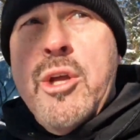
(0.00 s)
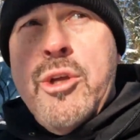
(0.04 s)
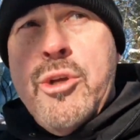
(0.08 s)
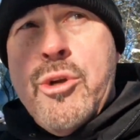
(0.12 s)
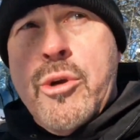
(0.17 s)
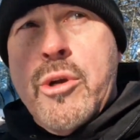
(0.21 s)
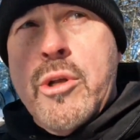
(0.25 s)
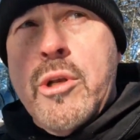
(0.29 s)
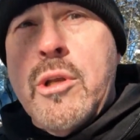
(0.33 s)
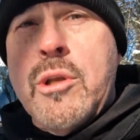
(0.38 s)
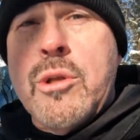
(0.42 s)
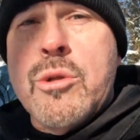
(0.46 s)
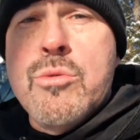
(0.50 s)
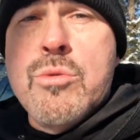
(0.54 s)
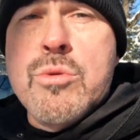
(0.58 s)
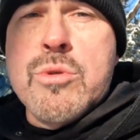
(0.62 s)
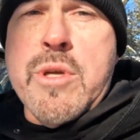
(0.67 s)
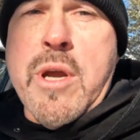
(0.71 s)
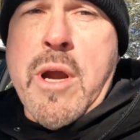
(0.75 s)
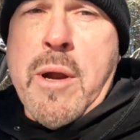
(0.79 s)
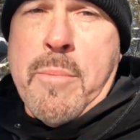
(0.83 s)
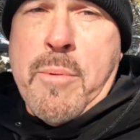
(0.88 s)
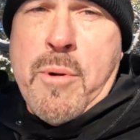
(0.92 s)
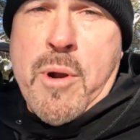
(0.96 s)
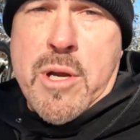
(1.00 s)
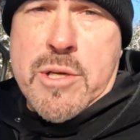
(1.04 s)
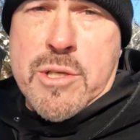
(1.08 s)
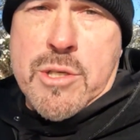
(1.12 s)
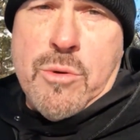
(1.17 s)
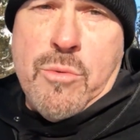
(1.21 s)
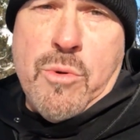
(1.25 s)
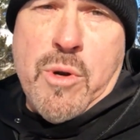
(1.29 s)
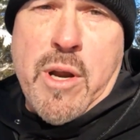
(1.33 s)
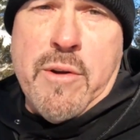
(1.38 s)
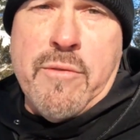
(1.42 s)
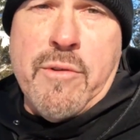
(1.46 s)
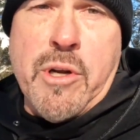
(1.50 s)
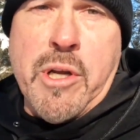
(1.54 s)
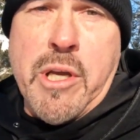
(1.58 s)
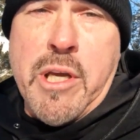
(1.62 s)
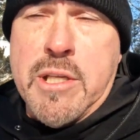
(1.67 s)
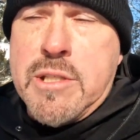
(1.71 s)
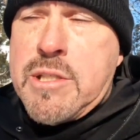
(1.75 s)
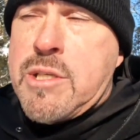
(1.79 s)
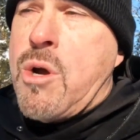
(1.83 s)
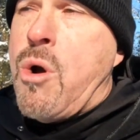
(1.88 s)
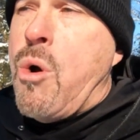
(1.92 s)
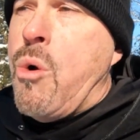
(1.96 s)
you're going to lose air pressure whenever it
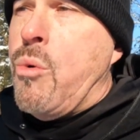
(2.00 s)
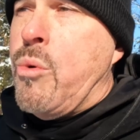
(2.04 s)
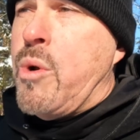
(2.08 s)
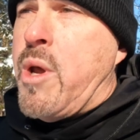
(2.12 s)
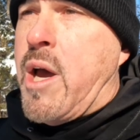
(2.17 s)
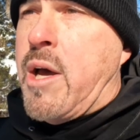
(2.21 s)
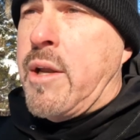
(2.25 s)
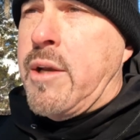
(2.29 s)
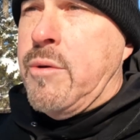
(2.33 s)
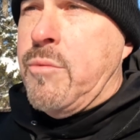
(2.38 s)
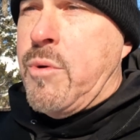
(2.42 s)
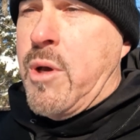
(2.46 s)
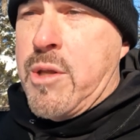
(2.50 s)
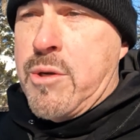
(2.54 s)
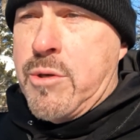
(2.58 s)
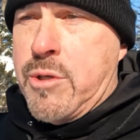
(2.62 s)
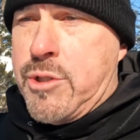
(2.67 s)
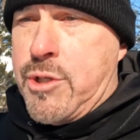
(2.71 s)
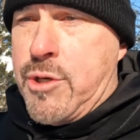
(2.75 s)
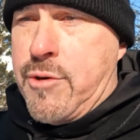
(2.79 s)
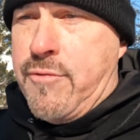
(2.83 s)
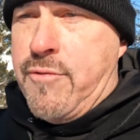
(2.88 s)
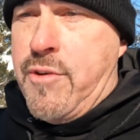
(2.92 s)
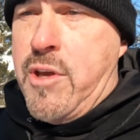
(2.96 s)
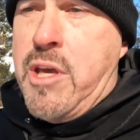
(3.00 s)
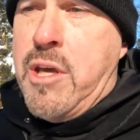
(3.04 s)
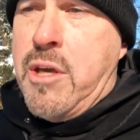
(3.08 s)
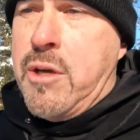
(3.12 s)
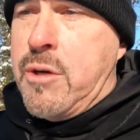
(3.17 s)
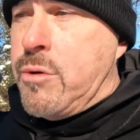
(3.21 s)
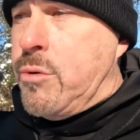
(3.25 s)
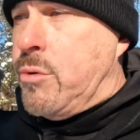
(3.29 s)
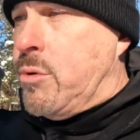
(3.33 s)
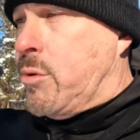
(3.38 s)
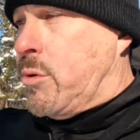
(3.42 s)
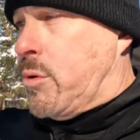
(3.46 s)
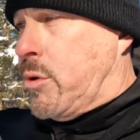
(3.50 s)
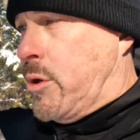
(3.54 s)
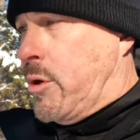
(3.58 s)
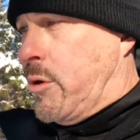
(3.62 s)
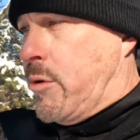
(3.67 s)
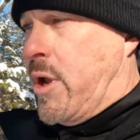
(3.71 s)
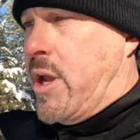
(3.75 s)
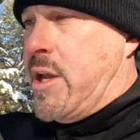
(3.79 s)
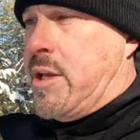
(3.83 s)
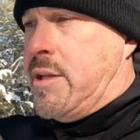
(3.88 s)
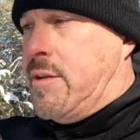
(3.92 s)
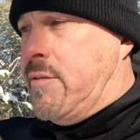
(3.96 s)
gets cold out, whether it's your vehicle or your
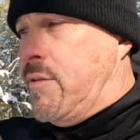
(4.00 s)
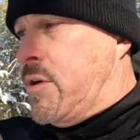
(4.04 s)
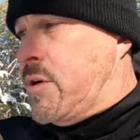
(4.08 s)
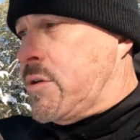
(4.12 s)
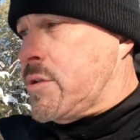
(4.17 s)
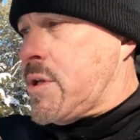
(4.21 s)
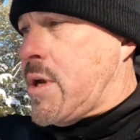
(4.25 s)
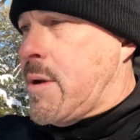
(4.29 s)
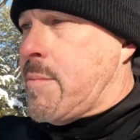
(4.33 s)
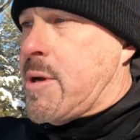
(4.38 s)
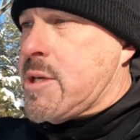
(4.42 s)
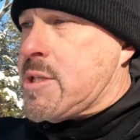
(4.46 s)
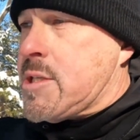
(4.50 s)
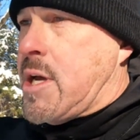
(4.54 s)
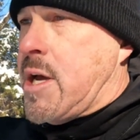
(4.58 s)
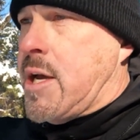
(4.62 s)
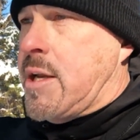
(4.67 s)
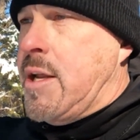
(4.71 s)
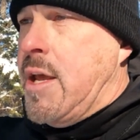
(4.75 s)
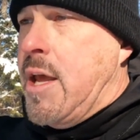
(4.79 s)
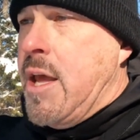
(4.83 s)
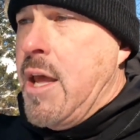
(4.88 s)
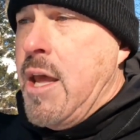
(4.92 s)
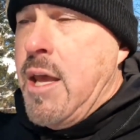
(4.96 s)
ATV or side-by-side.